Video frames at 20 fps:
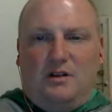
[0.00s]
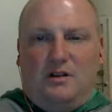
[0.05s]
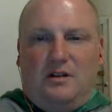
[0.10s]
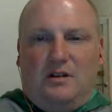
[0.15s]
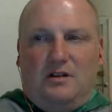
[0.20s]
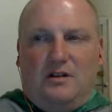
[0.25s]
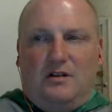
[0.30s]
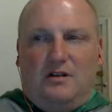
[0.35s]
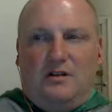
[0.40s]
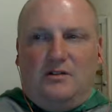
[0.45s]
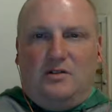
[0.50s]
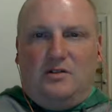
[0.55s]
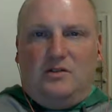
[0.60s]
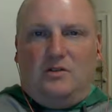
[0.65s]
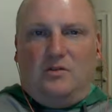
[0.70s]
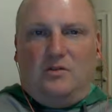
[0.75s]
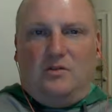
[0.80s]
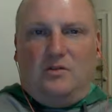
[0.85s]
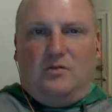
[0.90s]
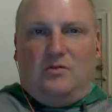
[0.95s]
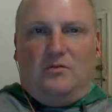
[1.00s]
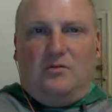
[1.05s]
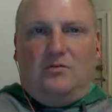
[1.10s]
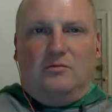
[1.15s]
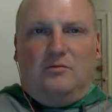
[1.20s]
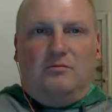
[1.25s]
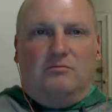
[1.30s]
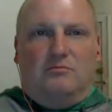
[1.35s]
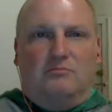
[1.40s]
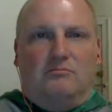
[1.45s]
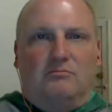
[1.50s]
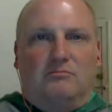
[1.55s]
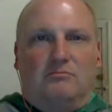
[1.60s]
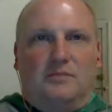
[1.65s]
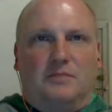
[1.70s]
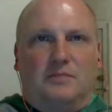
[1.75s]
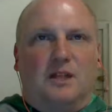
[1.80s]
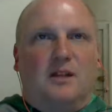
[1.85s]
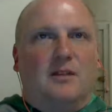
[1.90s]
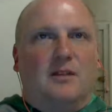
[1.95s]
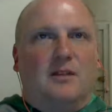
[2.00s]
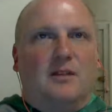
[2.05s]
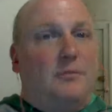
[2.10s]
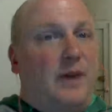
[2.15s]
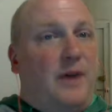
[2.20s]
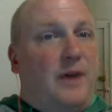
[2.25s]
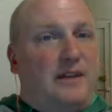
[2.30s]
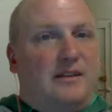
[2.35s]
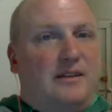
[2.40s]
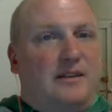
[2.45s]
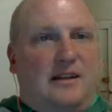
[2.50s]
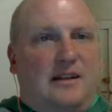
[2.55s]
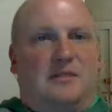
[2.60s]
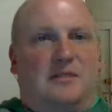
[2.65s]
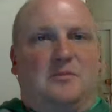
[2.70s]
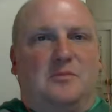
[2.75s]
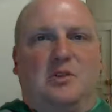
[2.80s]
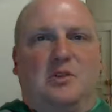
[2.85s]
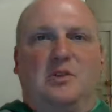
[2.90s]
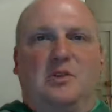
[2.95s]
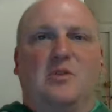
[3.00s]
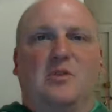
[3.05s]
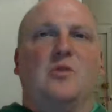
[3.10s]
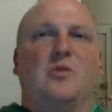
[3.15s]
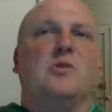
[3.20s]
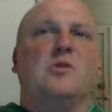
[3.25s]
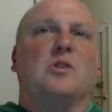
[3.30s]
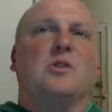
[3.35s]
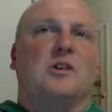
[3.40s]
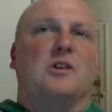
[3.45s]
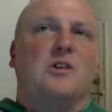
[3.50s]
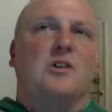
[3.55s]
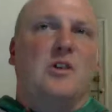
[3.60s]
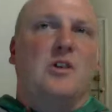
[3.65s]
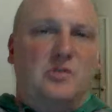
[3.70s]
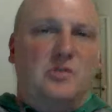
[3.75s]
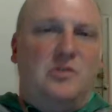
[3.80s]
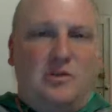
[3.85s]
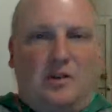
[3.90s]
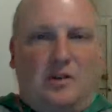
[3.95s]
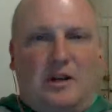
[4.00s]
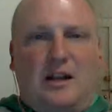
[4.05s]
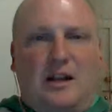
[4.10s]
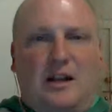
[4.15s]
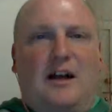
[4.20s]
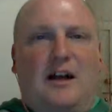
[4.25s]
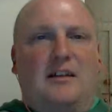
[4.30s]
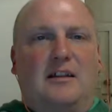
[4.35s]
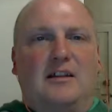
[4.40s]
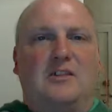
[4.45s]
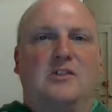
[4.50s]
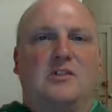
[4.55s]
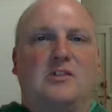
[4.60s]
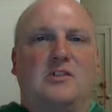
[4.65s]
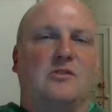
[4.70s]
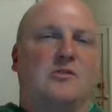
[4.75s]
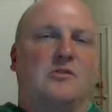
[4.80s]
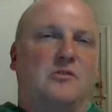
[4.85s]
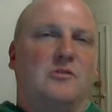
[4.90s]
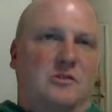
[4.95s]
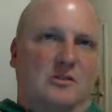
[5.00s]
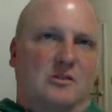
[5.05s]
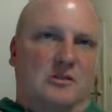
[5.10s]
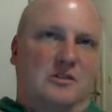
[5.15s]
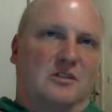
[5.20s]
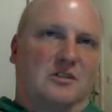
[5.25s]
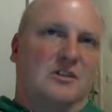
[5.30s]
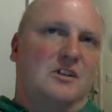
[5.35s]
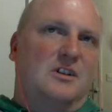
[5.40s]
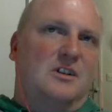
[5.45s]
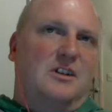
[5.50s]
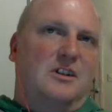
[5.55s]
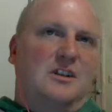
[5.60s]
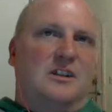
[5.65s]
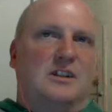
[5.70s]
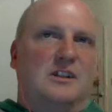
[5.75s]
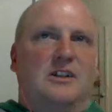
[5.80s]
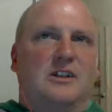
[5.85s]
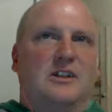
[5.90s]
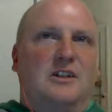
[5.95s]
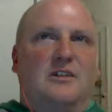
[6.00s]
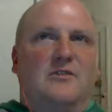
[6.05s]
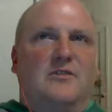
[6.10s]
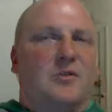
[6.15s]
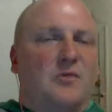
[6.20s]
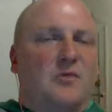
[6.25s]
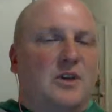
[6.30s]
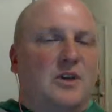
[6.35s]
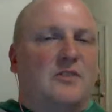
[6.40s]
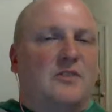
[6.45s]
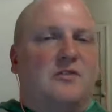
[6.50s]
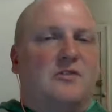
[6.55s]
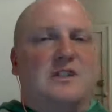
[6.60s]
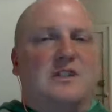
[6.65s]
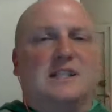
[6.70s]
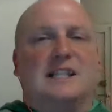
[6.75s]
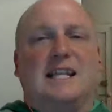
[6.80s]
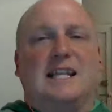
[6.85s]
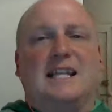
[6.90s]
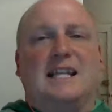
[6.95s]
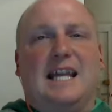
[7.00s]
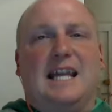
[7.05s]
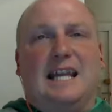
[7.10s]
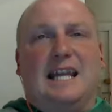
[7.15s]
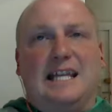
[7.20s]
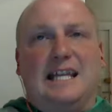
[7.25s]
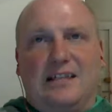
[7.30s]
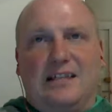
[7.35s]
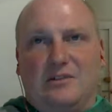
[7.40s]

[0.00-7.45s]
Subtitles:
to buy the textbook or go to a college, or for whatever reason they can't get to